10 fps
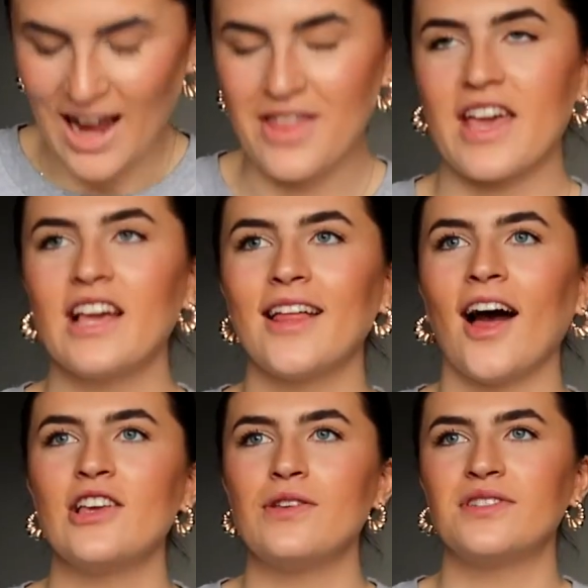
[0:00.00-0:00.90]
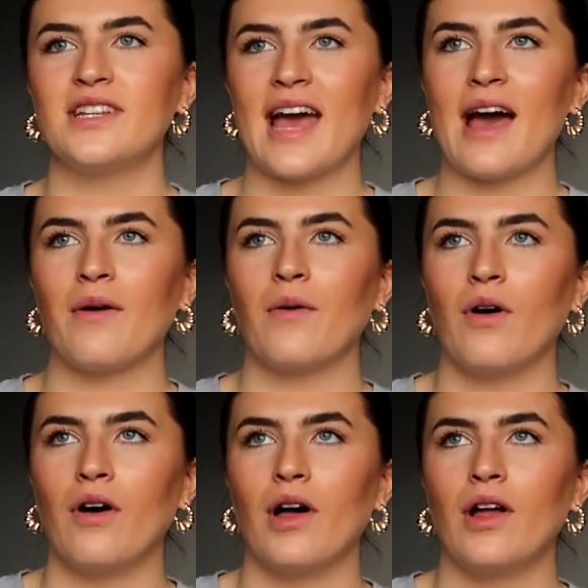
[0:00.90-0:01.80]
I think I used to get
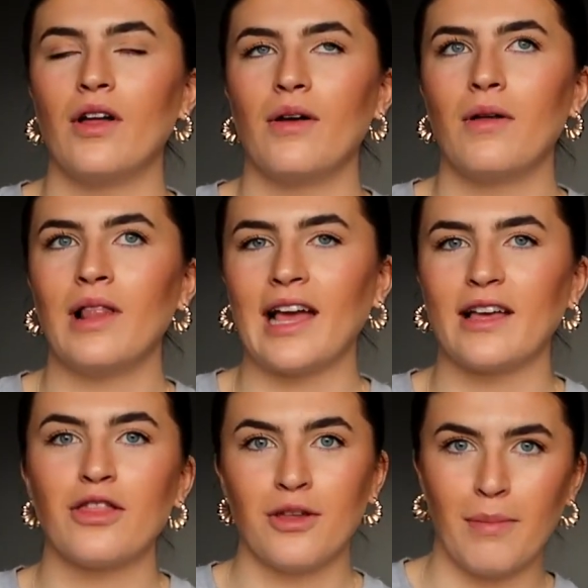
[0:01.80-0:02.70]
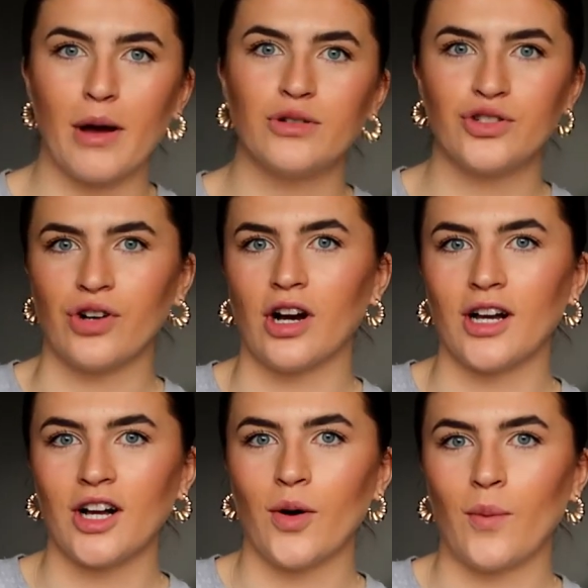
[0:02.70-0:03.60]
like the most
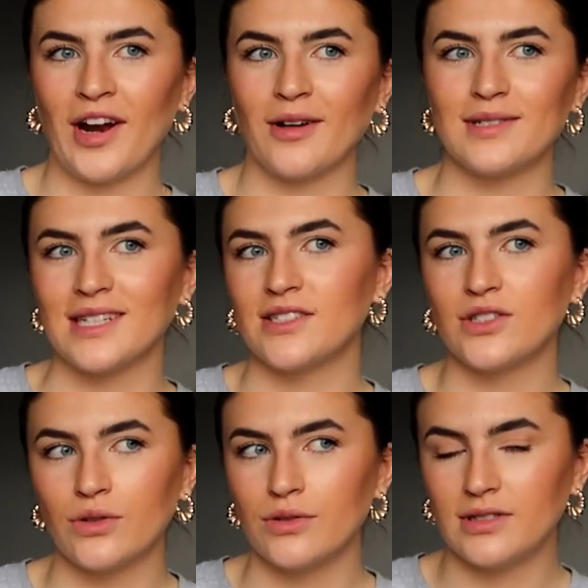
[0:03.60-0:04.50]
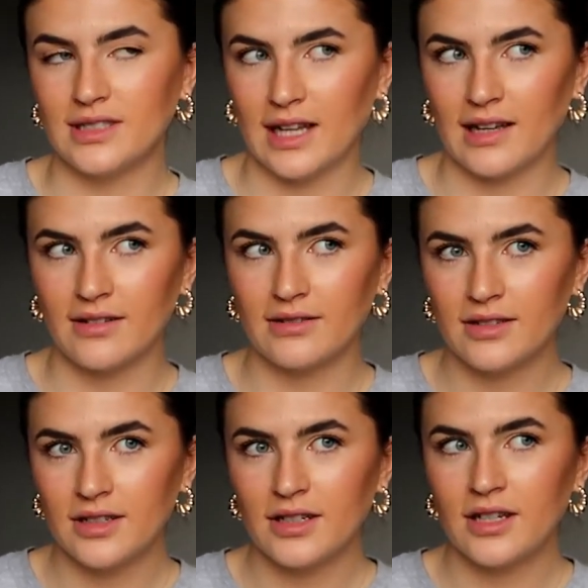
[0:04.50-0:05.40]
drunk when I was at school still.
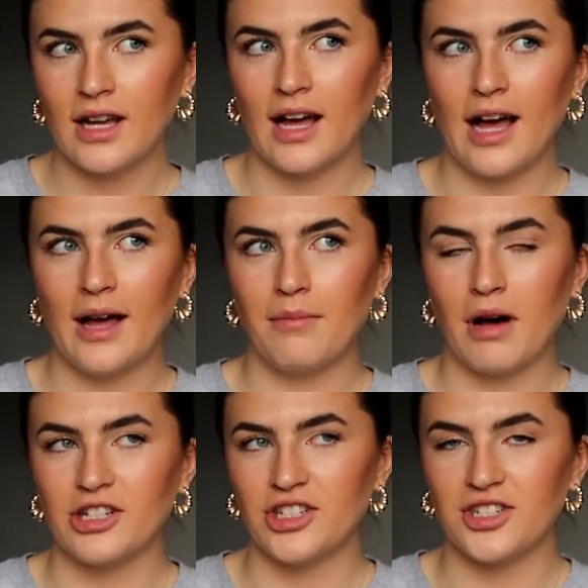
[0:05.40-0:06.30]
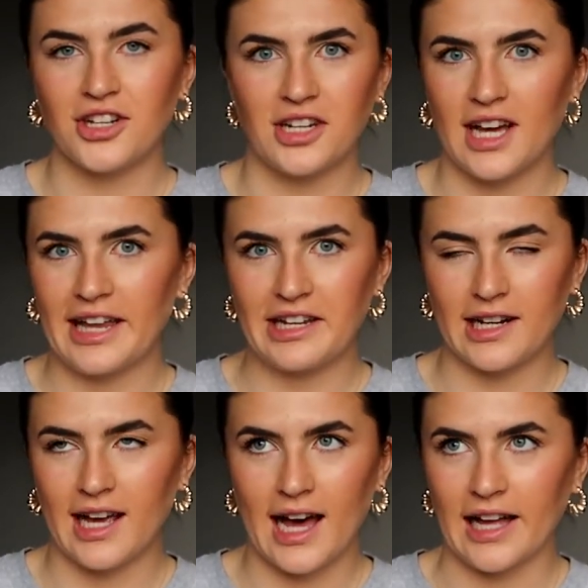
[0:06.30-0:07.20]
I just couldn't
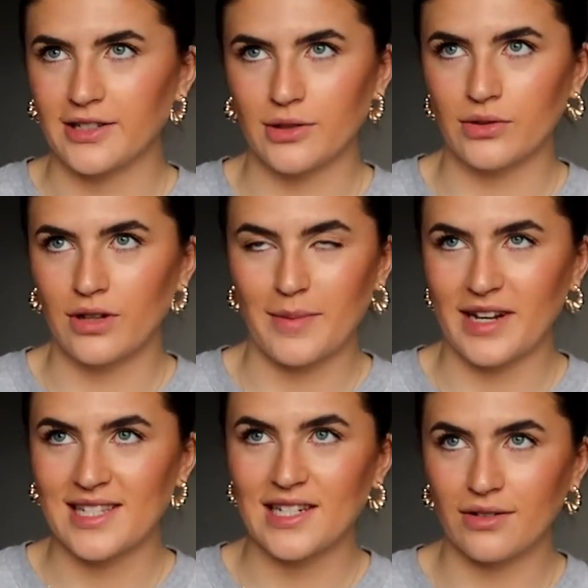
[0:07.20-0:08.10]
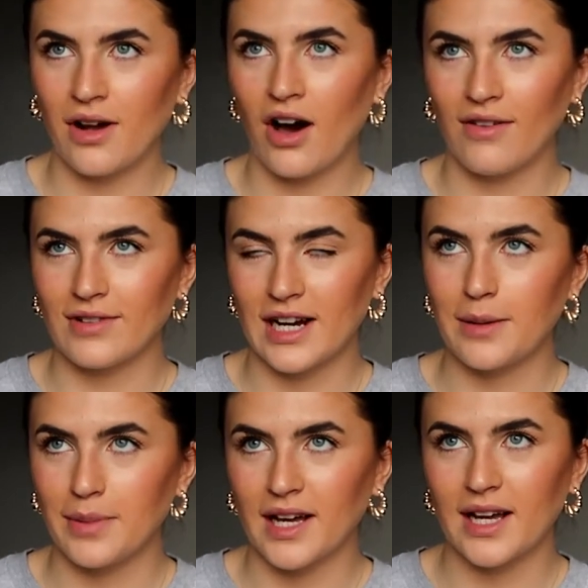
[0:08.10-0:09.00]
handle it at all. I mean, I still can't
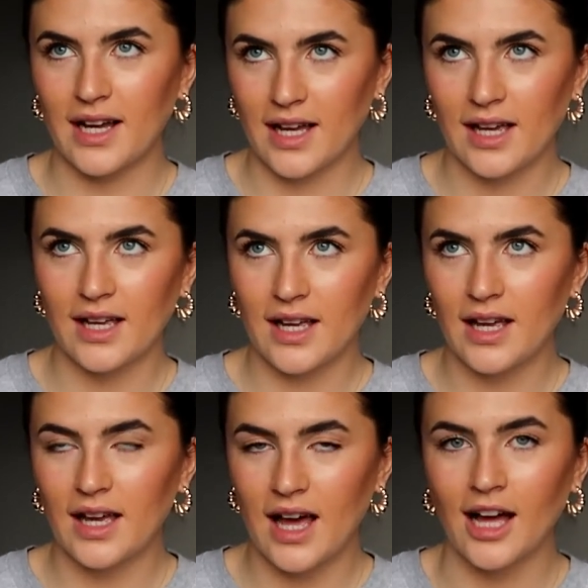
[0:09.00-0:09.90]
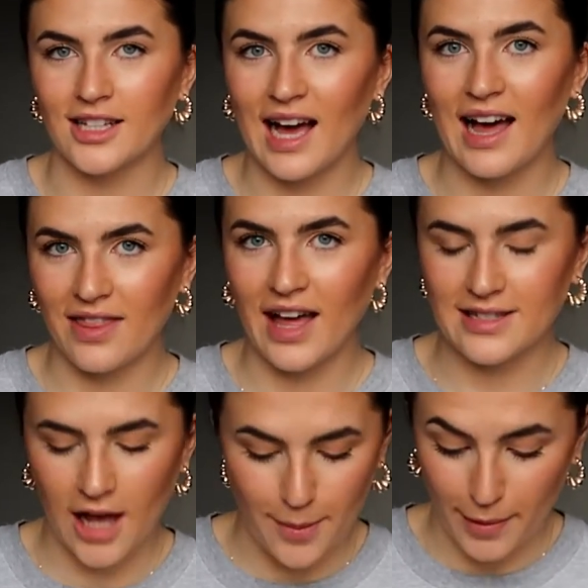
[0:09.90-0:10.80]
really, but at
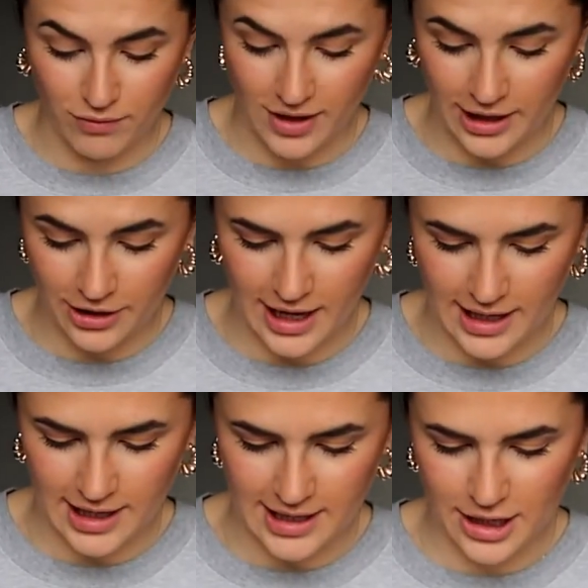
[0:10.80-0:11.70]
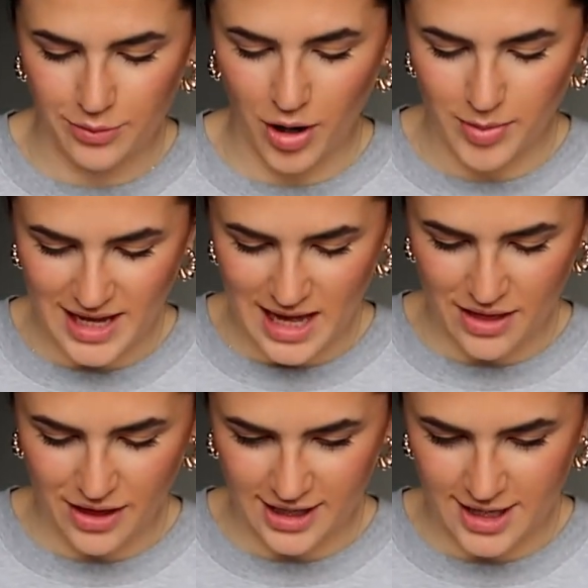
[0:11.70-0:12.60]
that time I really couldn't handle it. So probably
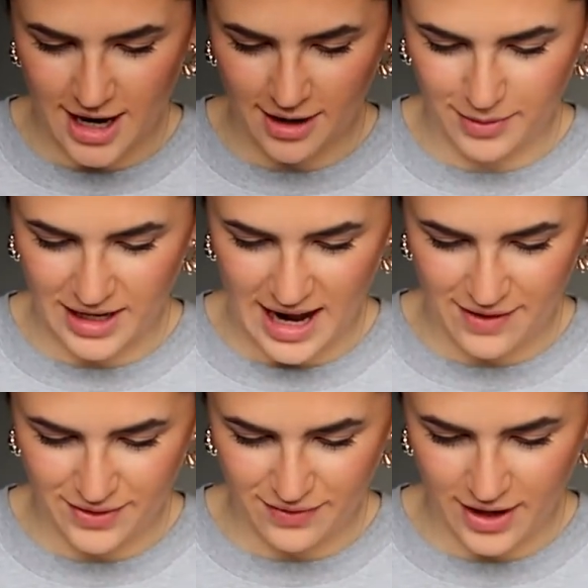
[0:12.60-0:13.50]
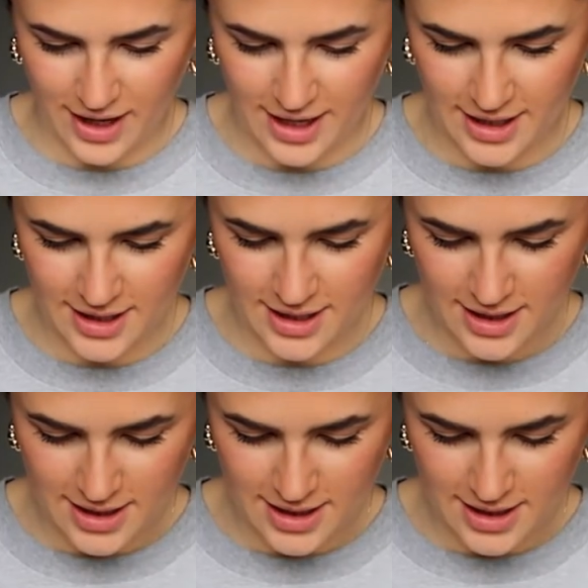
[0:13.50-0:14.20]
year 13 I'm gonna have to find.